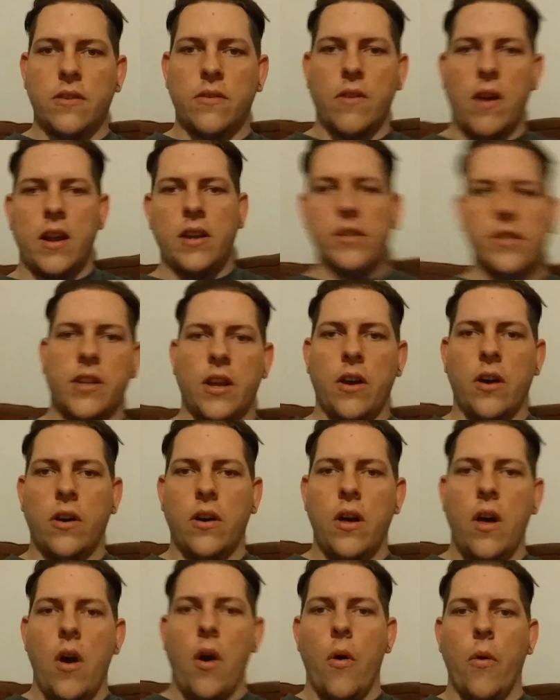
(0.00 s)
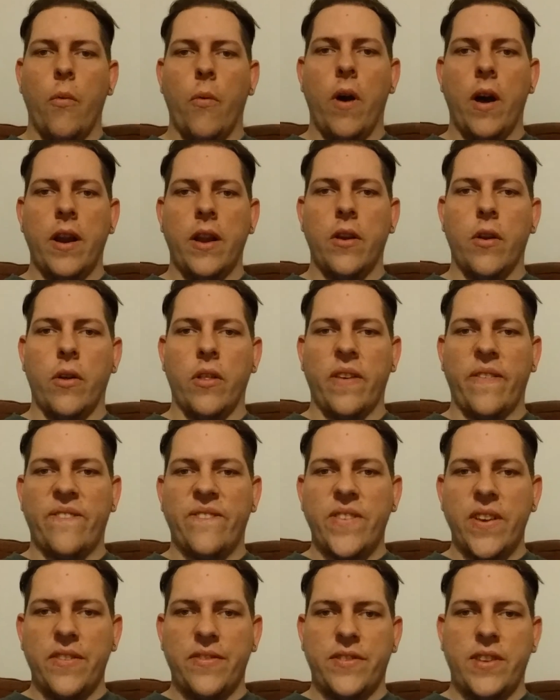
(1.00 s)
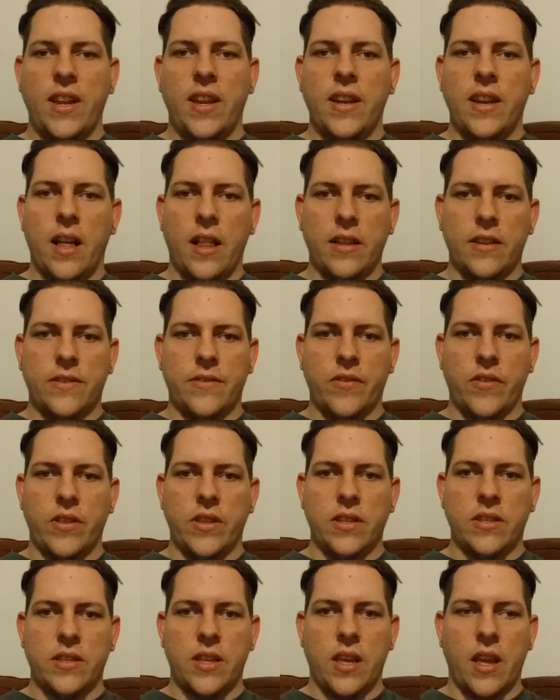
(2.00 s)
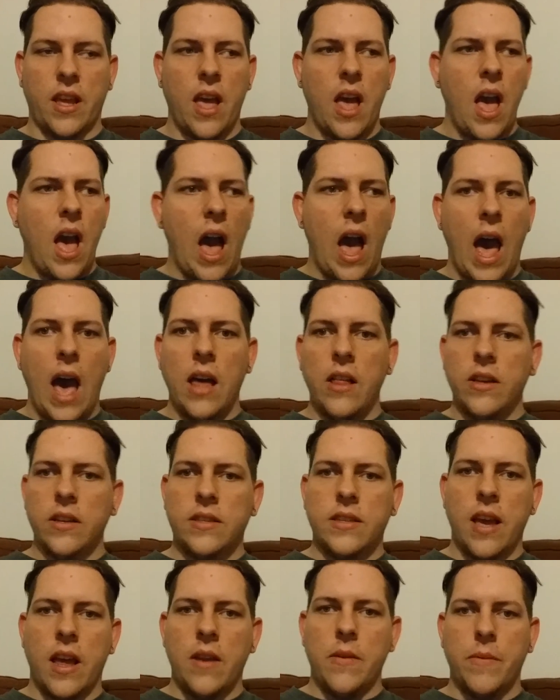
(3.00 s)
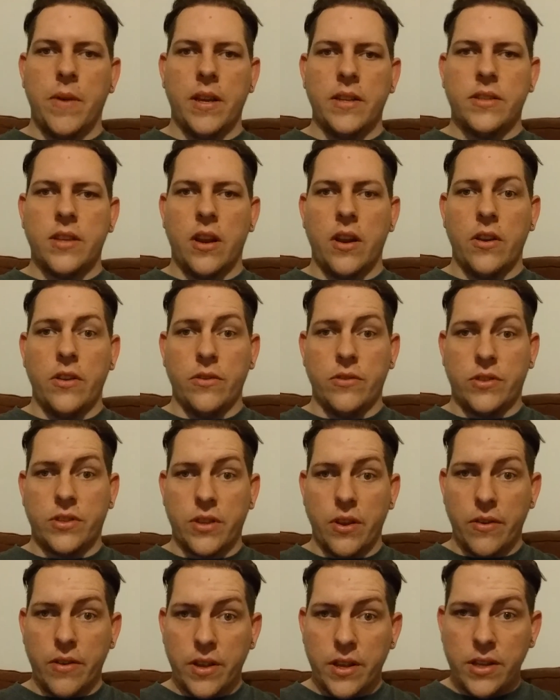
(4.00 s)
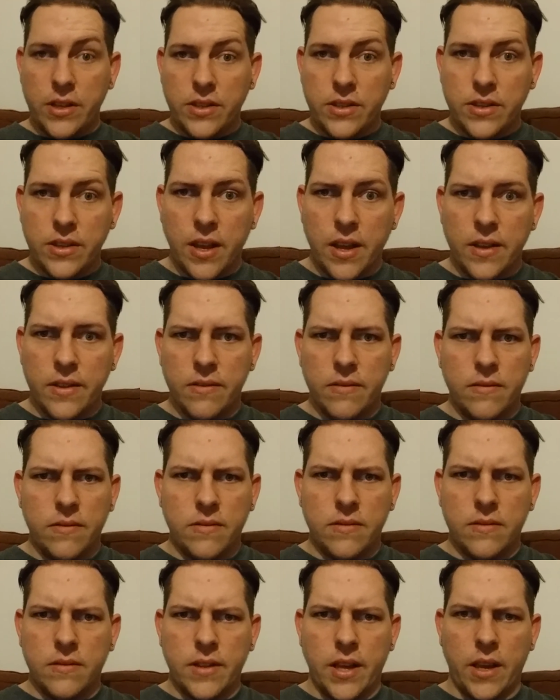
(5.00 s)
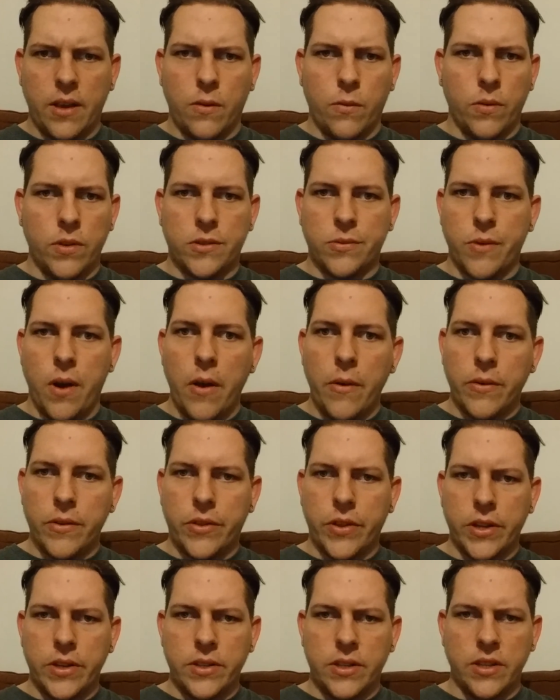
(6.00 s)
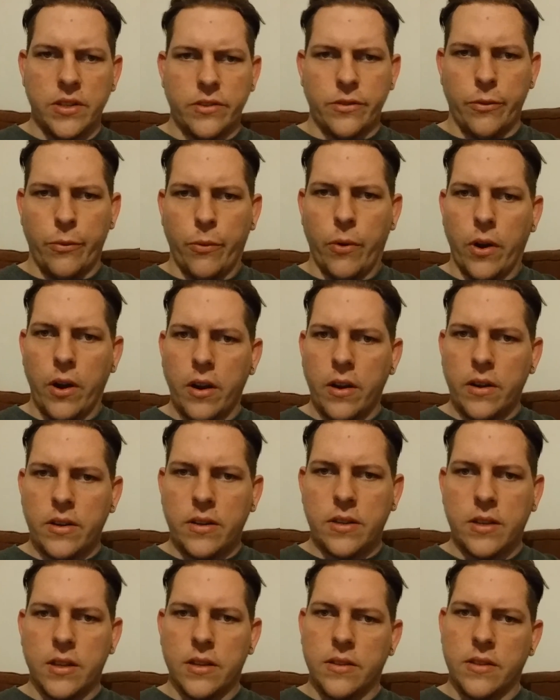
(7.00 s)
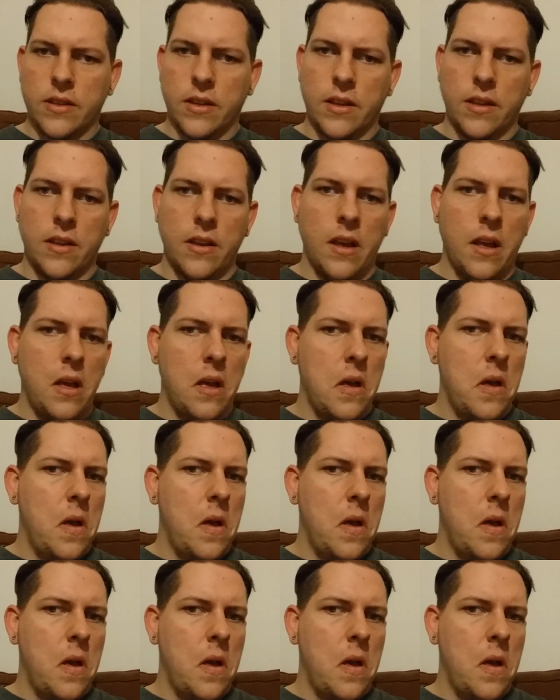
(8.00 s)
the garage sale wanted only $15 for this thing. I looked at him and I said, "Are you serious? Like, what's wrong with it? Does it work? Does it,